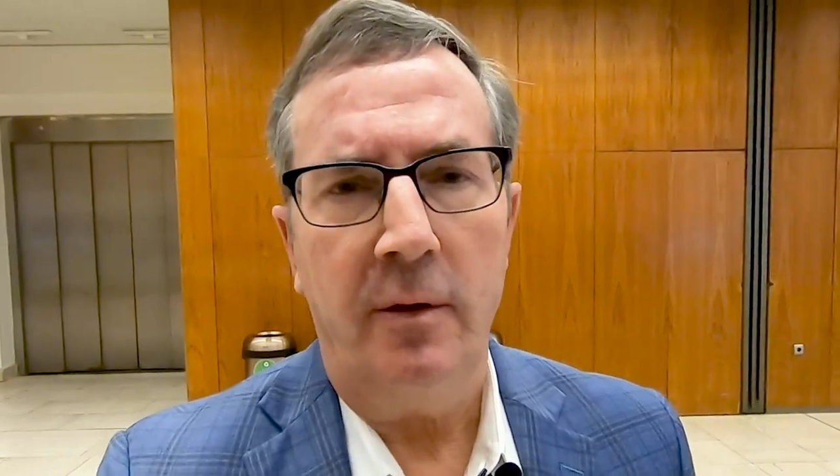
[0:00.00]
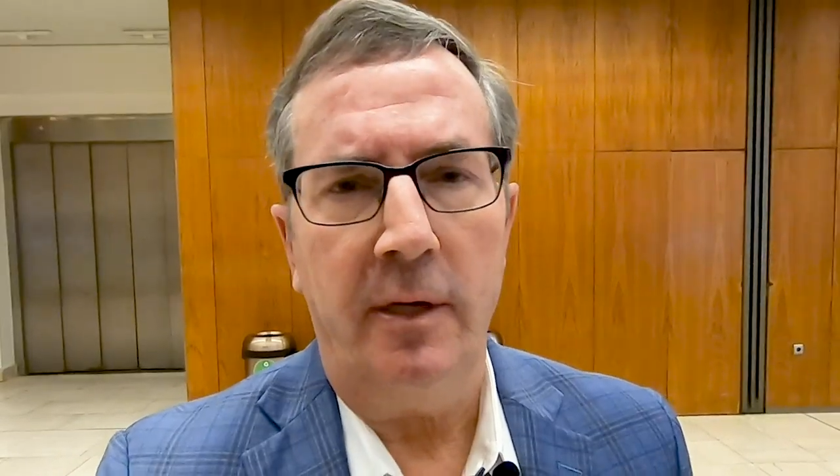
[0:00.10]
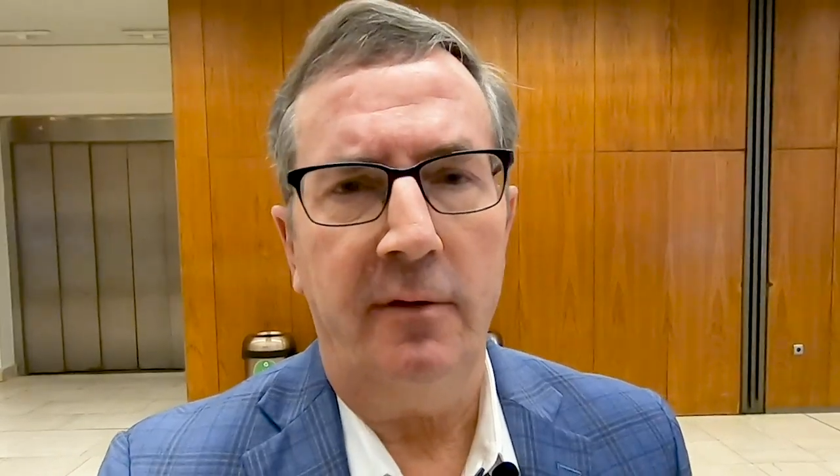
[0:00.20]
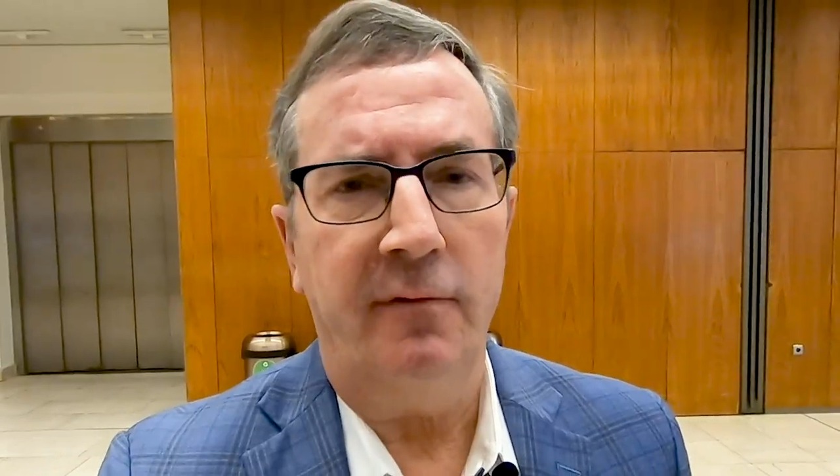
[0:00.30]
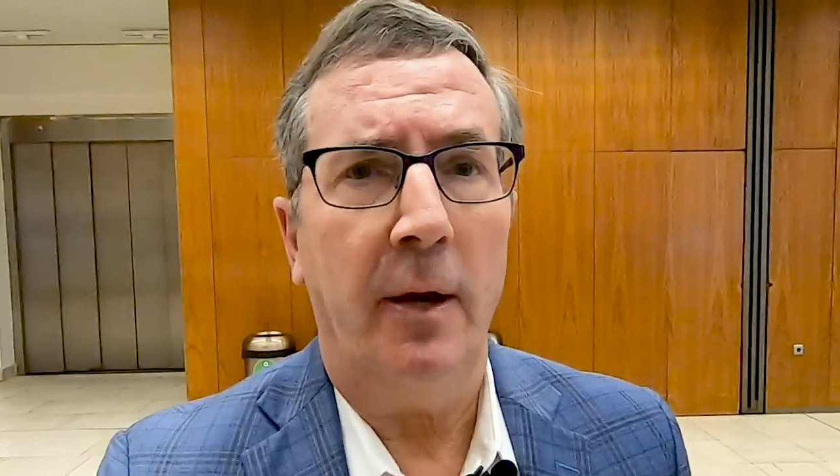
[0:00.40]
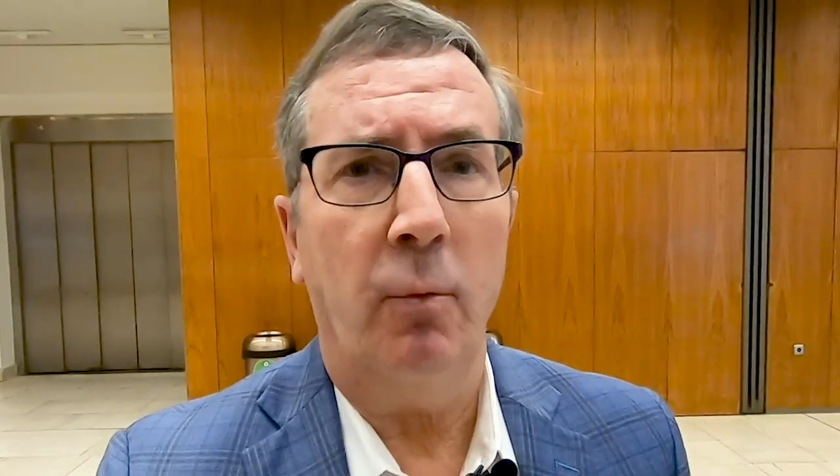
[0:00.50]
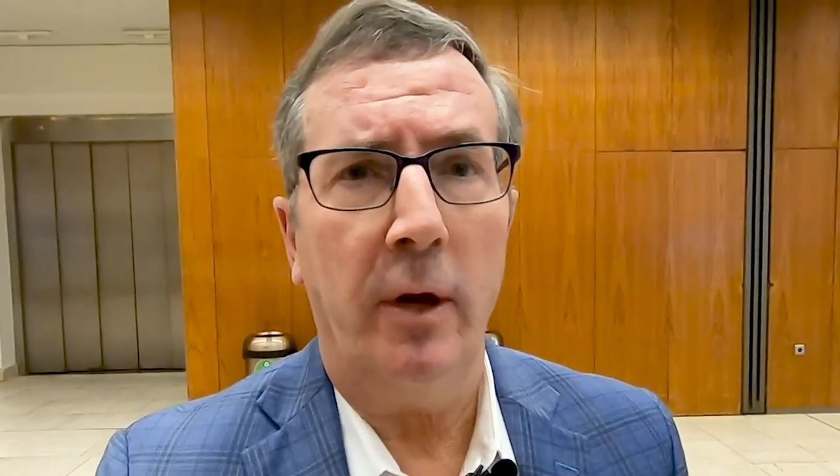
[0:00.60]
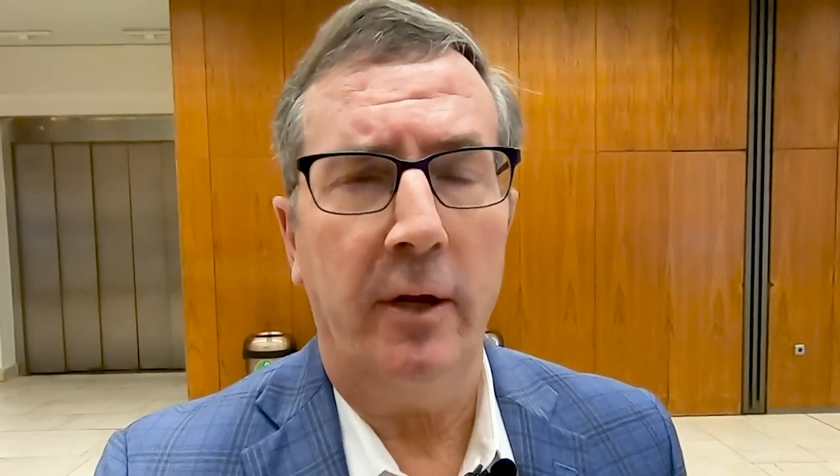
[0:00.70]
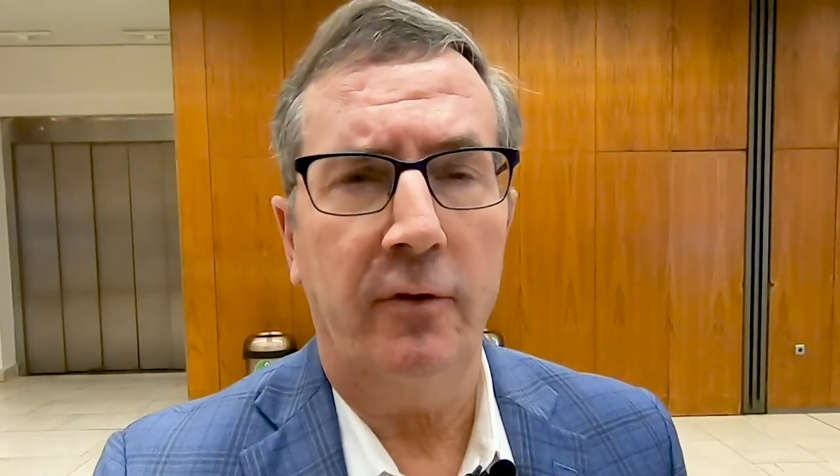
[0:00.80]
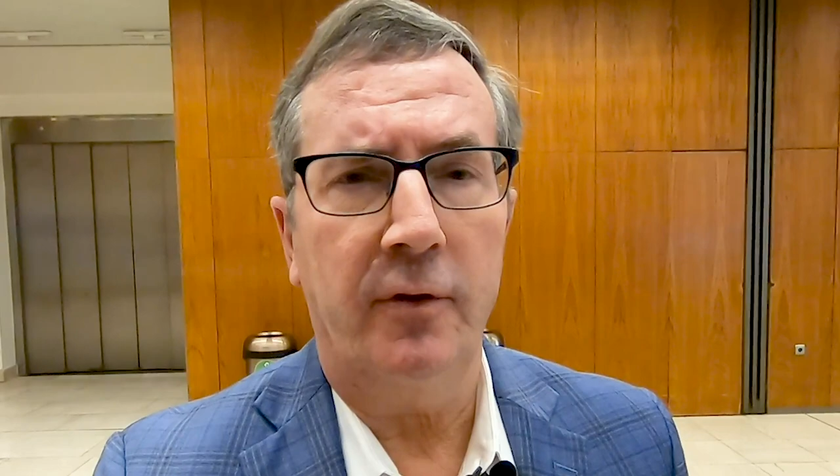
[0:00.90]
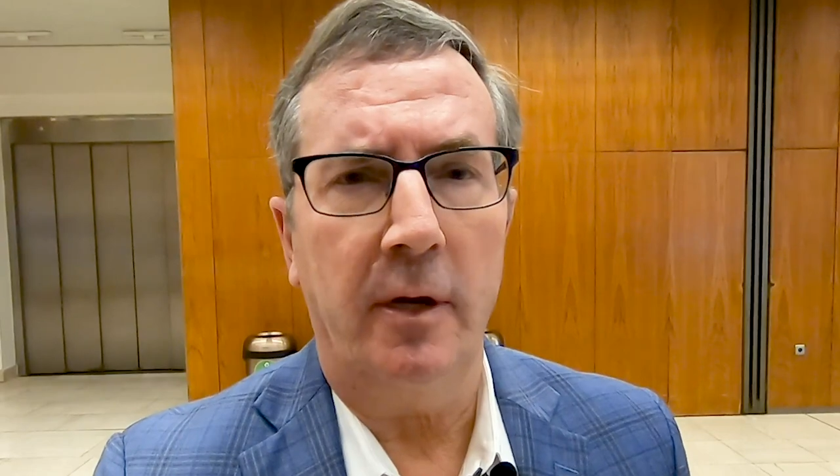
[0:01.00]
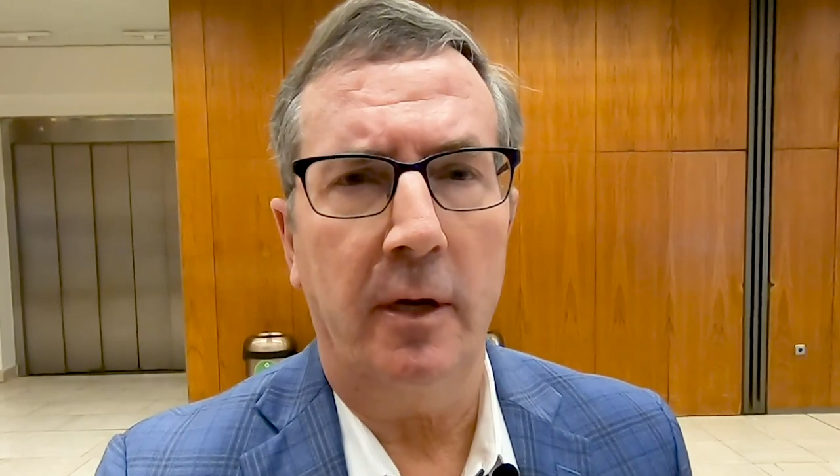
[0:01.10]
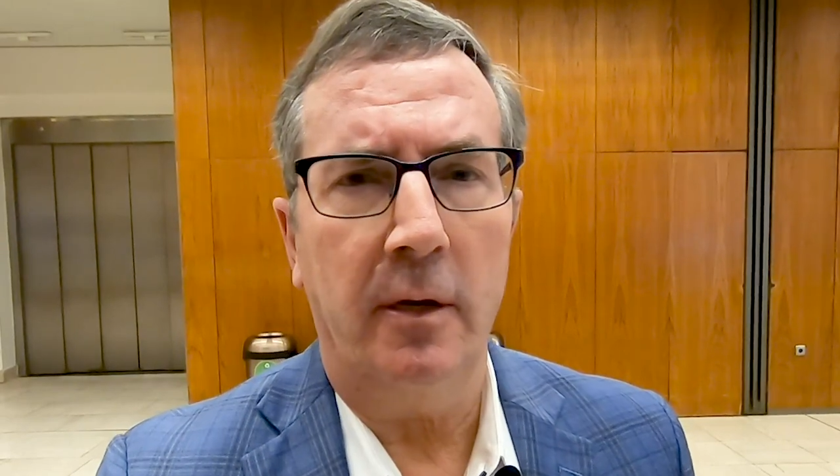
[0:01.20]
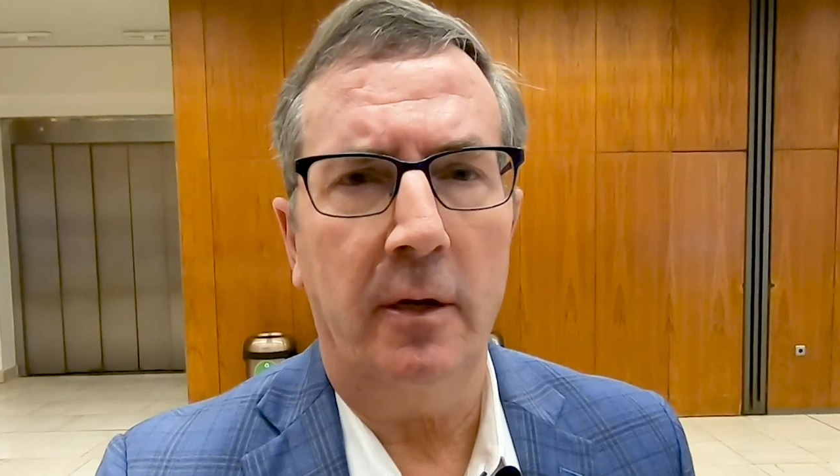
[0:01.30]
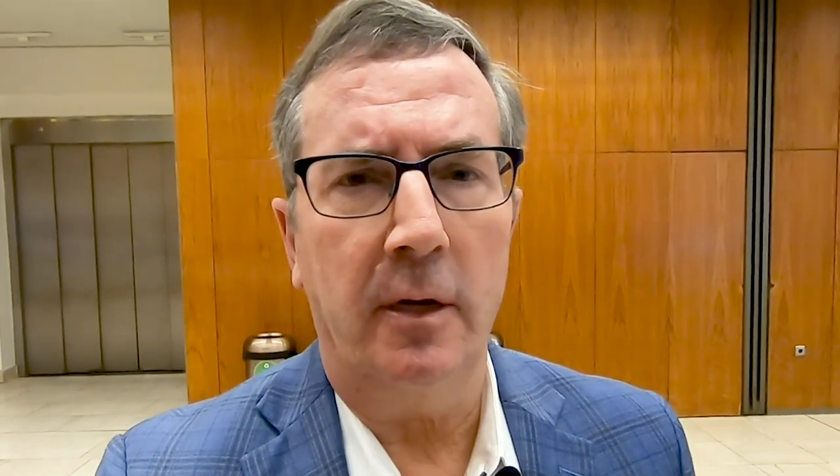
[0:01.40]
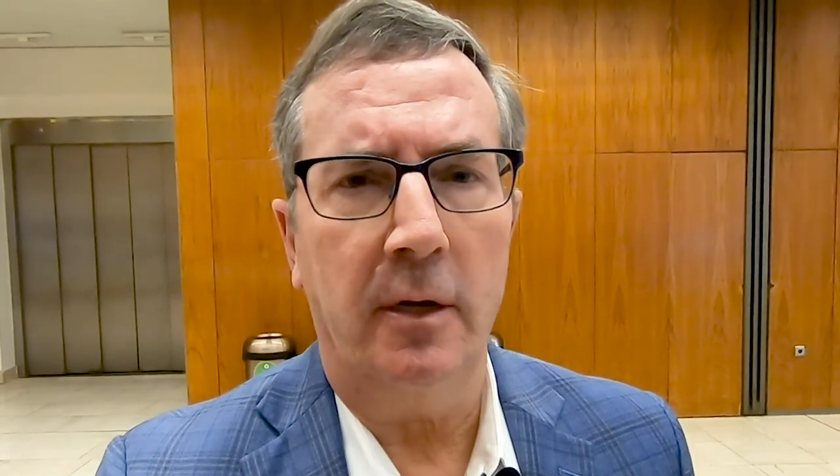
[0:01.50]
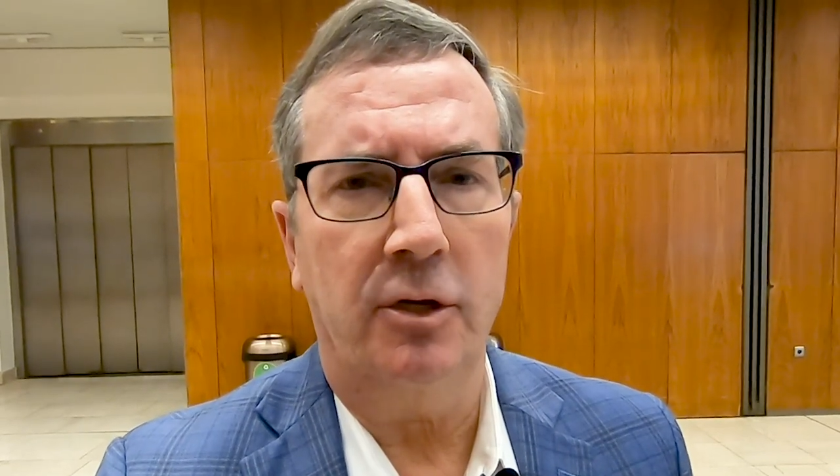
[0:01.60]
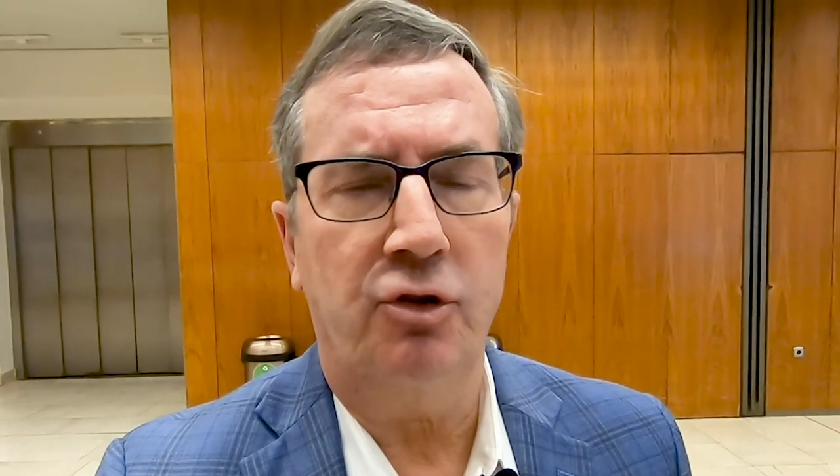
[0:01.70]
need to find ways to uh,